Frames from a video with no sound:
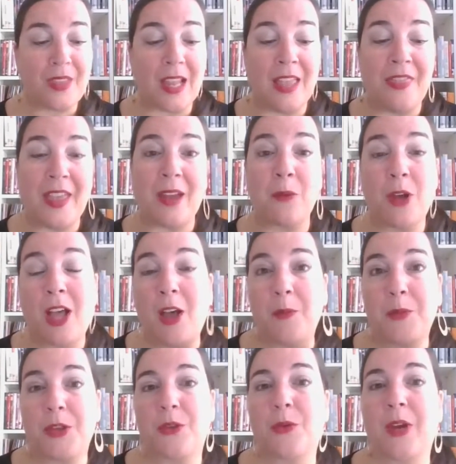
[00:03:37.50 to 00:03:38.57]
And that will
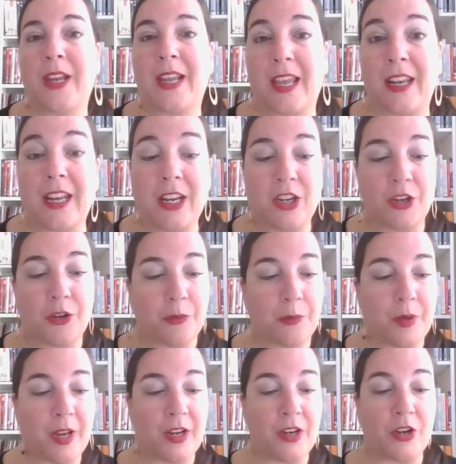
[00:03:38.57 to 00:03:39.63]
help you, again, in
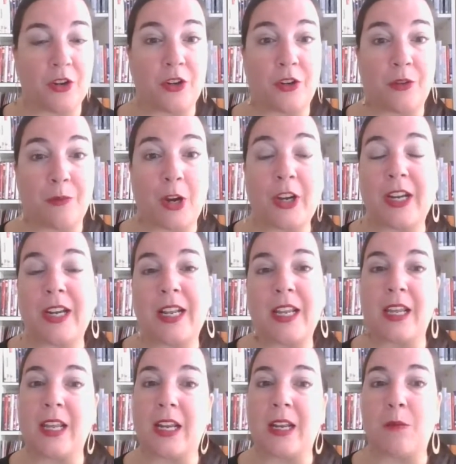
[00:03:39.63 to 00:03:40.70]
your marketing
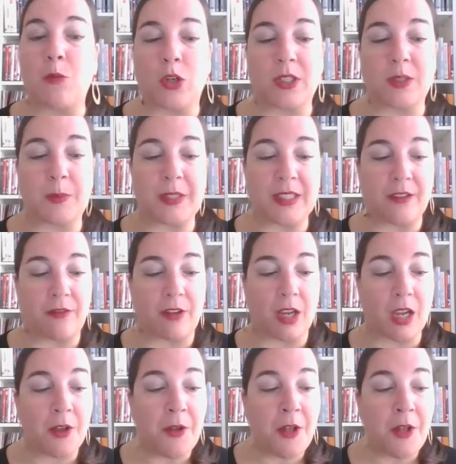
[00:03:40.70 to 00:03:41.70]
and getting more specific.